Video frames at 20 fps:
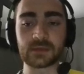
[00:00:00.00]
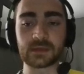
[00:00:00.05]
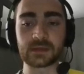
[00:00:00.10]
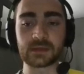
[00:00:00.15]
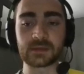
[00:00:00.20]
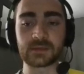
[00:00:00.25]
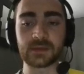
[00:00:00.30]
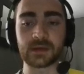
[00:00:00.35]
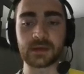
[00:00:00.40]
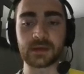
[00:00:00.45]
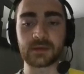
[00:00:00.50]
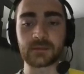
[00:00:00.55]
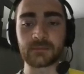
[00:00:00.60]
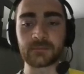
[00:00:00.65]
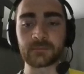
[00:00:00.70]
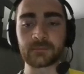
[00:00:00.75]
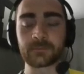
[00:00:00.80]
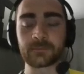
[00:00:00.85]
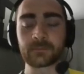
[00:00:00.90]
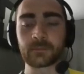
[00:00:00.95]
at the bottom.
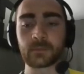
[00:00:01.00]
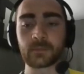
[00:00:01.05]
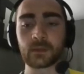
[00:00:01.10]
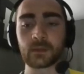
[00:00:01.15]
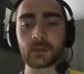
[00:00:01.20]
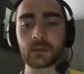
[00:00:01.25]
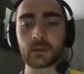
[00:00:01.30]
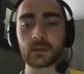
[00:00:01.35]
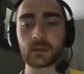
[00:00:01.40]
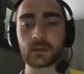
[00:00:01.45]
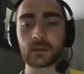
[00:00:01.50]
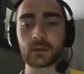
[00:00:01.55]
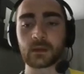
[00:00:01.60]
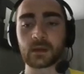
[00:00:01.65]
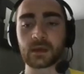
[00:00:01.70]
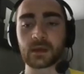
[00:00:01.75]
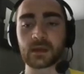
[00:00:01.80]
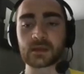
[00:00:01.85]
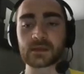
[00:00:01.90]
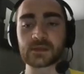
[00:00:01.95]

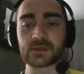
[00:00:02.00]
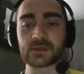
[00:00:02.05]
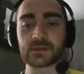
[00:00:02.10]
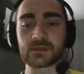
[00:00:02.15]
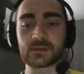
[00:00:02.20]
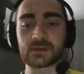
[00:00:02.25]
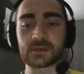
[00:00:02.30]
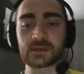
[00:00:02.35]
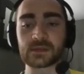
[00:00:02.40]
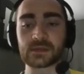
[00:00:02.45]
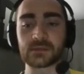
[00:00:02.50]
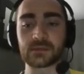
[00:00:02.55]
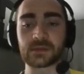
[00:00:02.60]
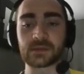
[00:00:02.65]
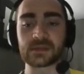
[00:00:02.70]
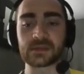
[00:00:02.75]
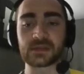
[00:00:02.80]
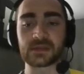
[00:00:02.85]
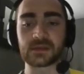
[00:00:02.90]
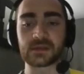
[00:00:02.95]
And as soon as he
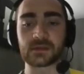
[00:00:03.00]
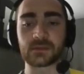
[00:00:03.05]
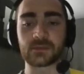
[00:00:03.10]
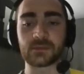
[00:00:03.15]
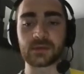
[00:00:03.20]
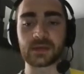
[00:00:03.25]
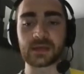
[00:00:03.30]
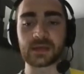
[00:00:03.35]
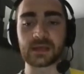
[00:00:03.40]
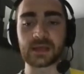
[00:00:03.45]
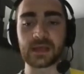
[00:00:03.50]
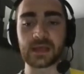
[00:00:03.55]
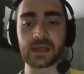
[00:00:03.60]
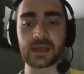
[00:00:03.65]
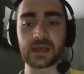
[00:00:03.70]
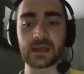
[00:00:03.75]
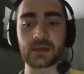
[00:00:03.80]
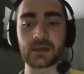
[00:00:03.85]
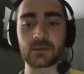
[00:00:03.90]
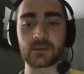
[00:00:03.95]
reads that they're breaking
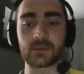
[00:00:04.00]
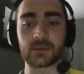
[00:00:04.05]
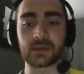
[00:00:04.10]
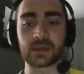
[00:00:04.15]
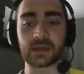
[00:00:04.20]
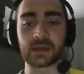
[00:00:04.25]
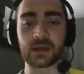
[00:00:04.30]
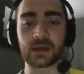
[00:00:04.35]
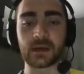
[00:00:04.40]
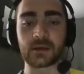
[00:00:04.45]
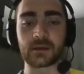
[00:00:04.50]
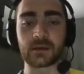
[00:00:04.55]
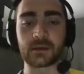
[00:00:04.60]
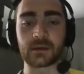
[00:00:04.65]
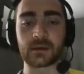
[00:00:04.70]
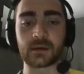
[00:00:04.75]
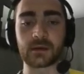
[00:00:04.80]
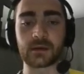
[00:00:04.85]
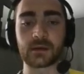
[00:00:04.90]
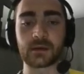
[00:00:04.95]
in or breaking
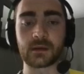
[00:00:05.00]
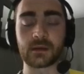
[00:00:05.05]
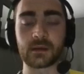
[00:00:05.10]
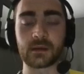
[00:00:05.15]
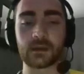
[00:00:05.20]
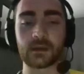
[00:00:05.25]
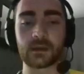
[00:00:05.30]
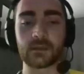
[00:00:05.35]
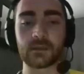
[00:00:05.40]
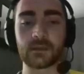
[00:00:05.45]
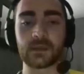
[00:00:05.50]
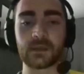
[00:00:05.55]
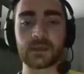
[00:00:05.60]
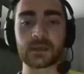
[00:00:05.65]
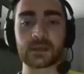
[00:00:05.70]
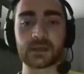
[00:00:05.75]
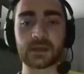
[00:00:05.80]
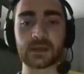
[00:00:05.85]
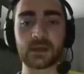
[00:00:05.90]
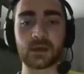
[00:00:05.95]
under, he
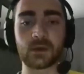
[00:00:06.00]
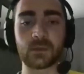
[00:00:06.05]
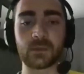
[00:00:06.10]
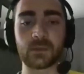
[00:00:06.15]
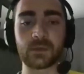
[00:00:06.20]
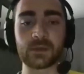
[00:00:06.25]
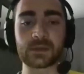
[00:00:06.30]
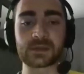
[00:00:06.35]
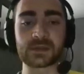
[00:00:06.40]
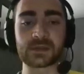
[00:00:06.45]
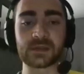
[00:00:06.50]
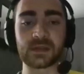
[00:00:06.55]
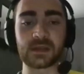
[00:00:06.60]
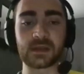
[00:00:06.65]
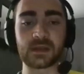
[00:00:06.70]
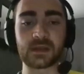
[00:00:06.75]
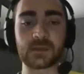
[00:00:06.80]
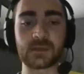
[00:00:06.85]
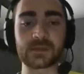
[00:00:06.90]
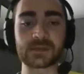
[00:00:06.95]
immediately opens and
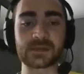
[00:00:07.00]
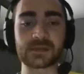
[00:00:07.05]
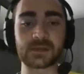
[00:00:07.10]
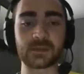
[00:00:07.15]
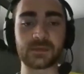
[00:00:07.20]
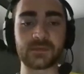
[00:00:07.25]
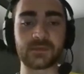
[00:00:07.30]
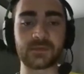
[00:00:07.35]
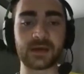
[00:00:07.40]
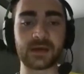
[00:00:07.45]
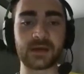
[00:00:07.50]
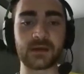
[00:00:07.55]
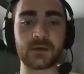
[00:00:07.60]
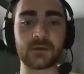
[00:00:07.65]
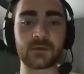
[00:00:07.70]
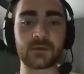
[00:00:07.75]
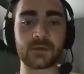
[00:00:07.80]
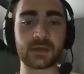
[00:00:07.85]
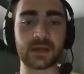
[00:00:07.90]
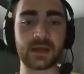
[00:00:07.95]
helps to provide
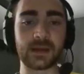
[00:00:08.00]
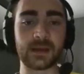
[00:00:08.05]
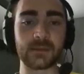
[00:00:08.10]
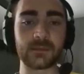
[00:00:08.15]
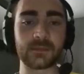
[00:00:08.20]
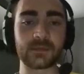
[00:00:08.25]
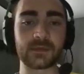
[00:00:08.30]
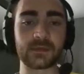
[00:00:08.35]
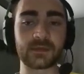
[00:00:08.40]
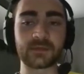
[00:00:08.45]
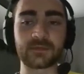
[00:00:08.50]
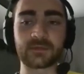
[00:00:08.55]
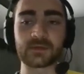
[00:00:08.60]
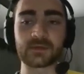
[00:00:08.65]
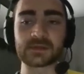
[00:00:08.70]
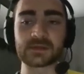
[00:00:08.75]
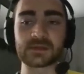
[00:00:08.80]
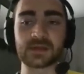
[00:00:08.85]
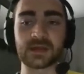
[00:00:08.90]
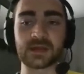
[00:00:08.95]
overlap to the
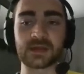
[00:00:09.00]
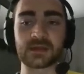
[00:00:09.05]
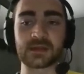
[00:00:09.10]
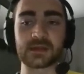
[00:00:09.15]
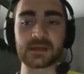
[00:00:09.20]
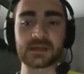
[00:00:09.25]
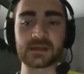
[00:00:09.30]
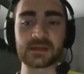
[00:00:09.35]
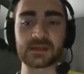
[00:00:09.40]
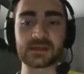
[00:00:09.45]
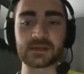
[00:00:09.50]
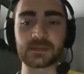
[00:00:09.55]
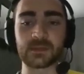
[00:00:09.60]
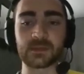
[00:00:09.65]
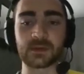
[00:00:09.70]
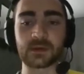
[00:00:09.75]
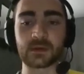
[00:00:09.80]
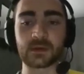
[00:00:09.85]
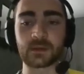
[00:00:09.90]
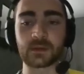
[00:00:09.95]
front side. Then he sees the
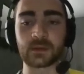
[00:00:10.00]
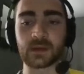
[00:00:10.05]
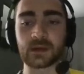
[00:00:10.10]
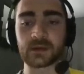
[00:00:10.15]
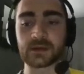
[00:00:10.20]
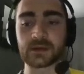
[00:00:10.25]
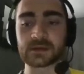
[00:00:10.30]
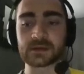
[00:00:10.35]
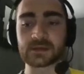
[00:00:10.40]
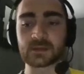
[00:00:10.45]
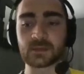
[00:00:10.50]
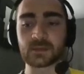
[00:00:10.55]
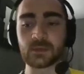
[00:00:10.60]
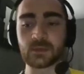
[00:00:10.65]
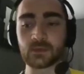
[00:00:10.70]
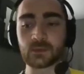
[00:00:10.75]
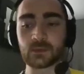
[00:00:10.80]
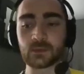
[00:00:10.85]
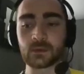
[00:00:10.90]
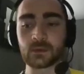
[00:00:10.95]
ball come out and it's moot.